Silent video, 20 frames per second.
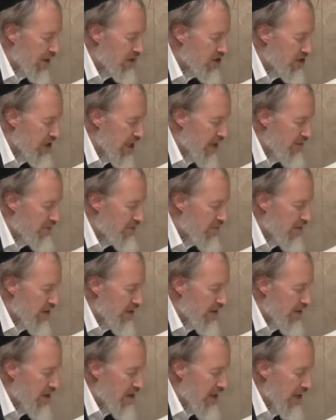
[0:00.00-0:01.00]
akshav.
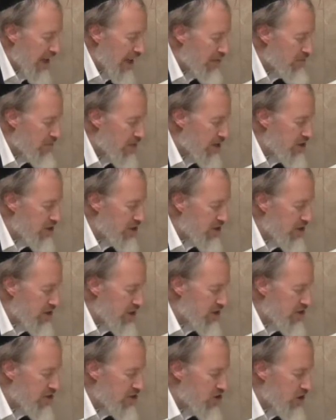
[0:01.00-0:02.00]
How much
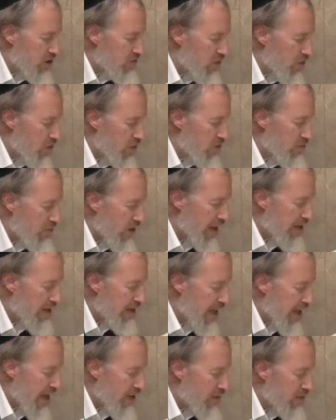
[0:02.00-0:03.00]
is she worth right
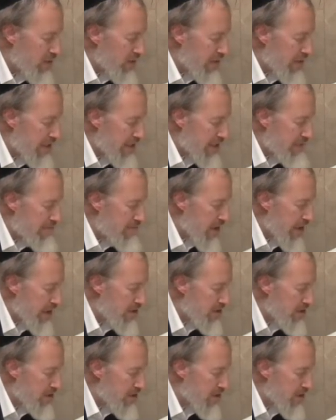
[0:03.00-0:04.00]
now?
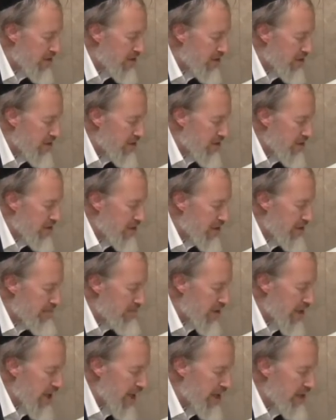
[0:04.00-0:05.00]
Imesa
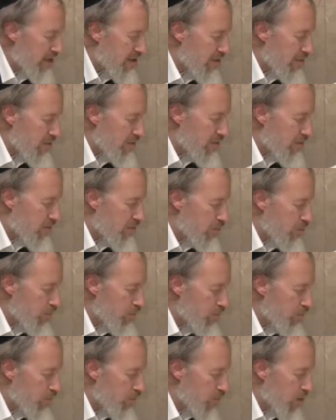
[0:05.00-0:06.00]
imchaya.
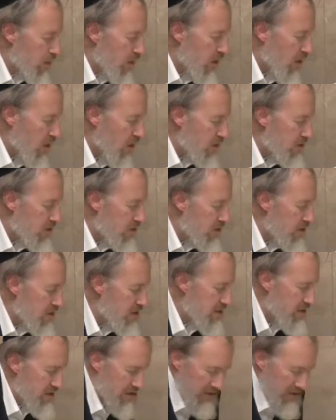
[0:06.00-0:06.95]
Oh, so this